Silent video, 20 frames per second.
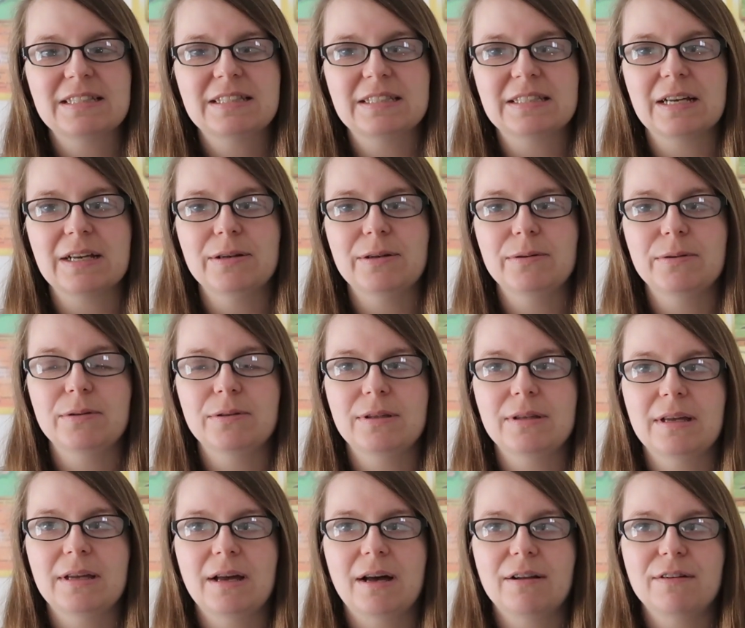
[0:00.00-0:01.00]
So
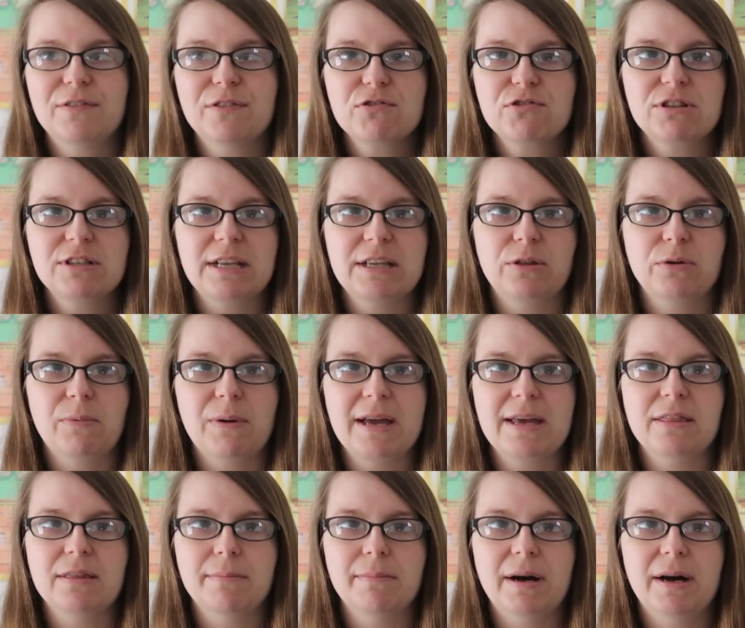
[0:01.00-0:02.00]
unfortunately the way
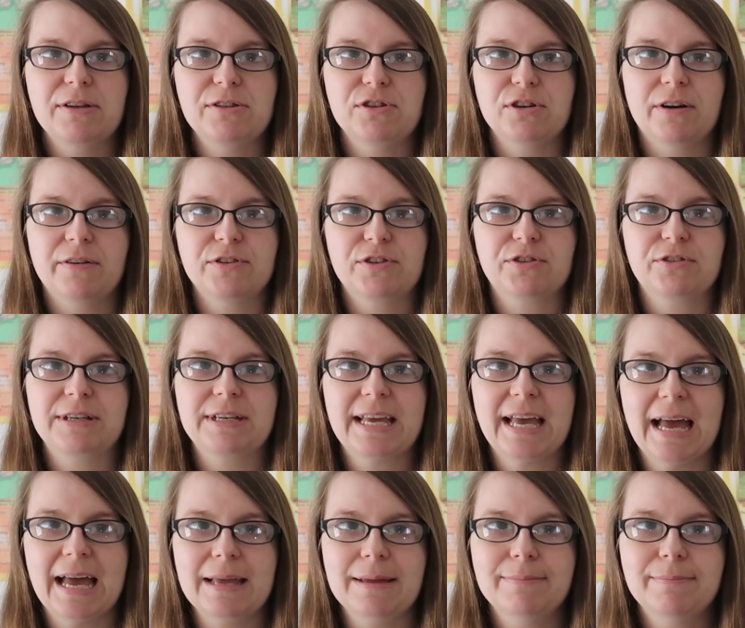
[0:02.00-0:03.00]
that my Java tree
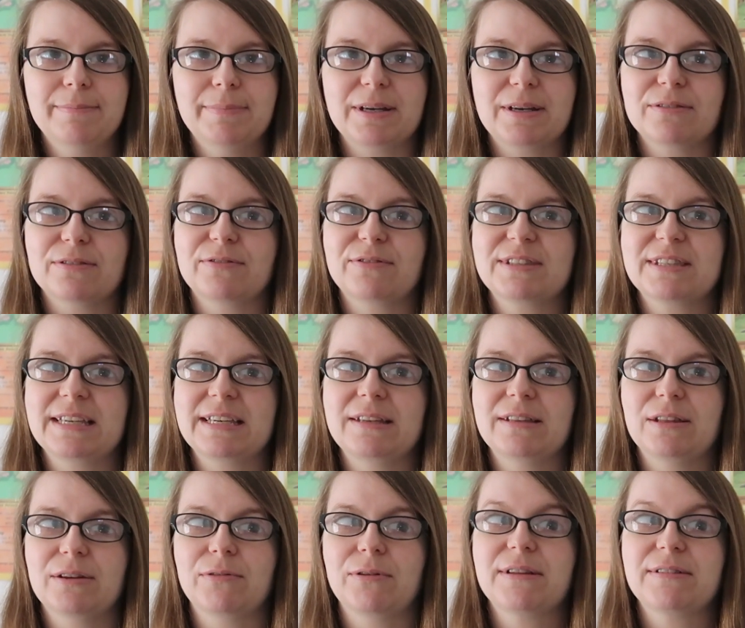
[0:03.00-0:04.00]
came, because obviously
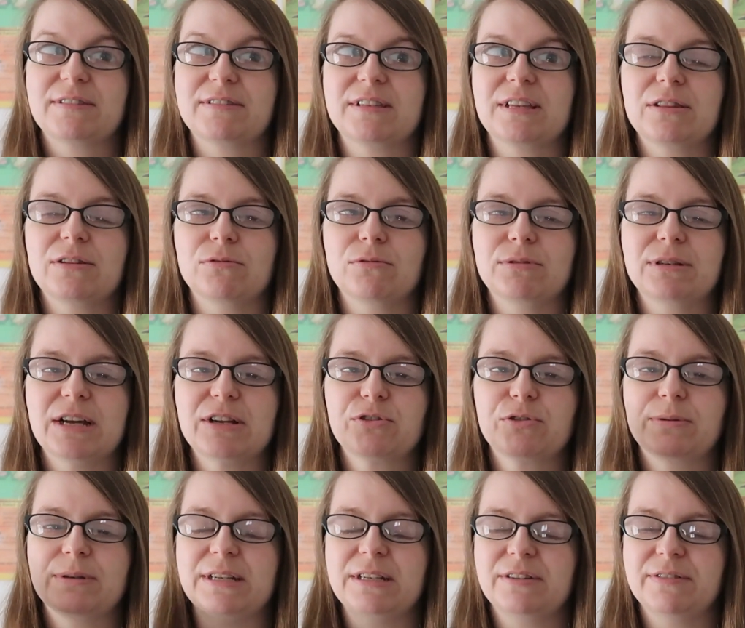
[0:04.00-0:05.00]
as I said they're all
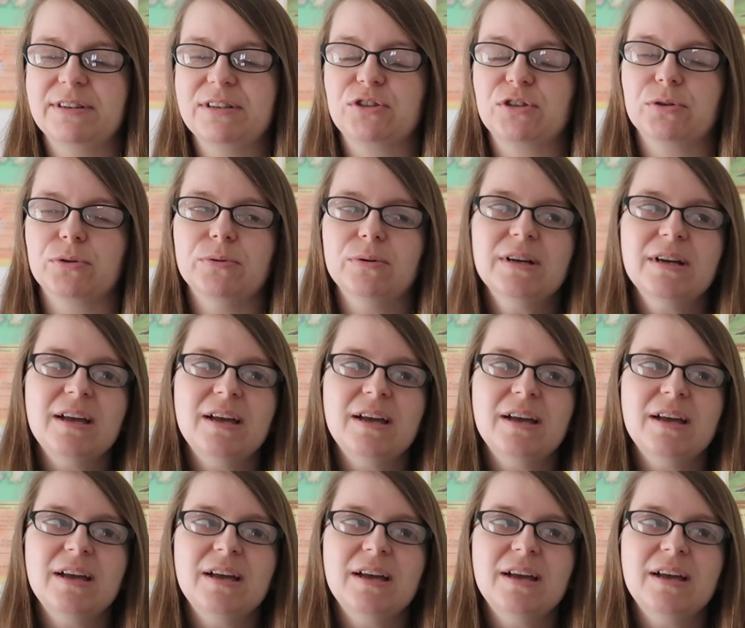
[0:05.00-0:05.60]
natural and individual,